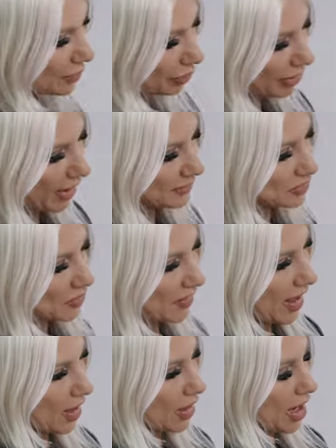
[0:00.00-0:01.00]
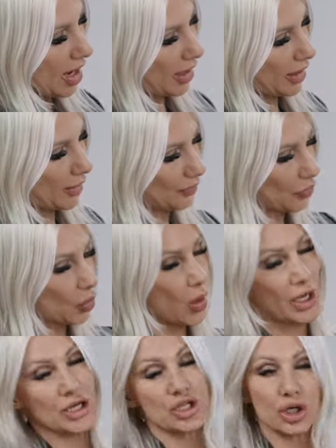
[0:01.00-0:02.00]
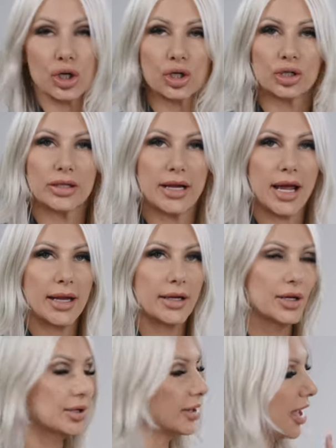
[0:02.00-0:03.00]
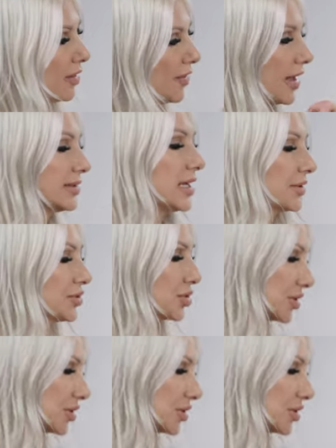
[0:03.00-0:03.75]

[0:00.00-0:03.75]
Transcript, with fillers: prepped with that um, one inch curling iron and that texture